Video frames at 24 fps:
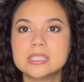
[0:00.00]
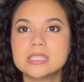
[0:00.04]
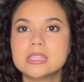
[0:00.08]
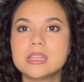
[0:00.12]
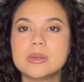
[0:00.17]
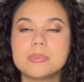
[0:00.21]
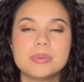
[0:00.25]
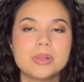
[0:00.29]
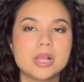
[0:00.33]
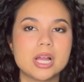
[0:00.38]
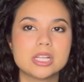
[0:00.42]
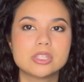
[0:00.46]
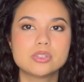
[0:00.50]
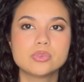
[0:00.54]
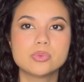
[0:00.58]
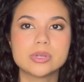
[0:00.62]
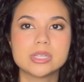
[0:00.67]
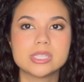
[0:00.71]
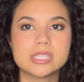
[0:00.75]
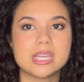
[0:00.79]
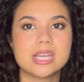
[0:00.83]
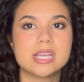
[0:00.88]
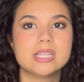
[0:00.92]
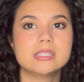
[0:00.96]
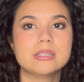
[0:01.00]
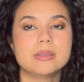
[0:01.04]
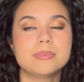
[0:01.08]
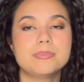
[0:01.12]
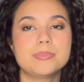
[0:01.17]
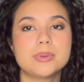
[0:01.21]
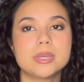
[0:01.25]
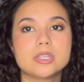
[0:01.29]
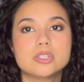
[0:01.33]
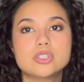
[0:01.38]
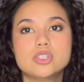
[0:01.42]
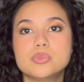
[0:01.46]
The plot twist ends up
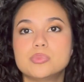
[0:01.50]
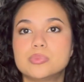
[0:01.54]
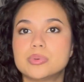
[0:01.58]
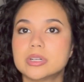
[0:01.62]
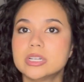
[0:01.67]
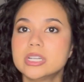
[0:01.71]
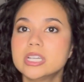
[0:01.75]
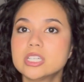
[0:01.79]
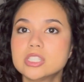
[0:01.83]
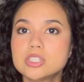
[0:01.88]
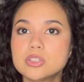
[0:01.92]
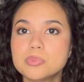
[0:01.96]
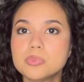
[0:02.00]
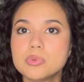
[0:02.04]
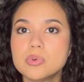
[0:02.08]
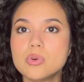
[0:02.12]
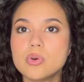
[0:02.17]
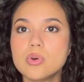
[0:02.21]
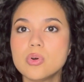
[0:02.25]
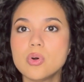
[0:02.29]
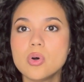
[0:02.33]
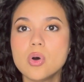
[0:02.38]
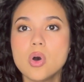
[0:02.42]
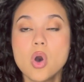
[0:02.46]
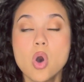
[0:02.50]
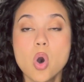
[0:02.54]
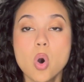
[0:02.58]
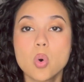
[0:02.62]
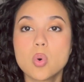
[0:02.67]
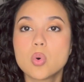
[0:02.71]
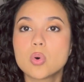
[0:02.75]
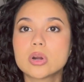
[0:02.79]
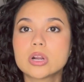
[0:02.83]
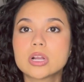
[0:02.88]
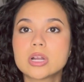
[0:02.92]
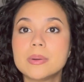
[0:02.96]
being too predictable
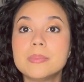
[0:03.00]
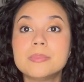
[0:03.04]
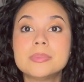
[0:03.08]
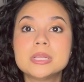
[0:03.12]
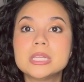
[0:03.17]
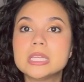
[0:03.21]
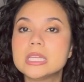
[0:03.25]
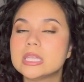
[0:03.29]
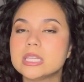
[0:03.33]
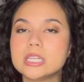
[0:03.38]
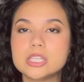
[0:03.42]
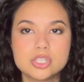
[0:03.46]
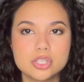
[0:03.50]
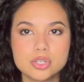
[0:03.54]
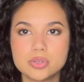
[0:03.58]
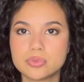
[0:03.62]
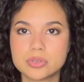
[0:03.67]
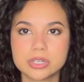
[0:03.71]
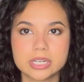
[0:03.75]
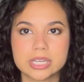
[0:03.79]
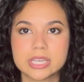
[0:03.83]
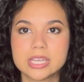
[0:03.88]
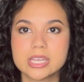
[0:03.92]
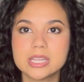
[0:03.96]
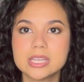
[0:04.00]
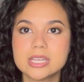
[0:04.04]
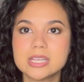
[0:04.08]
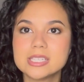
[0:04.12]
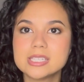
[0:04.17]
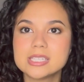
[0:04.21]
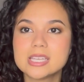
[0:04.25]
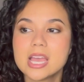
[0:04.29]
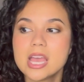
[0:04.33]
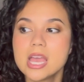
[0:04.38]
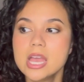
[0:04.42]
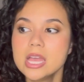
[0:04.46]
or completely too ridiculous.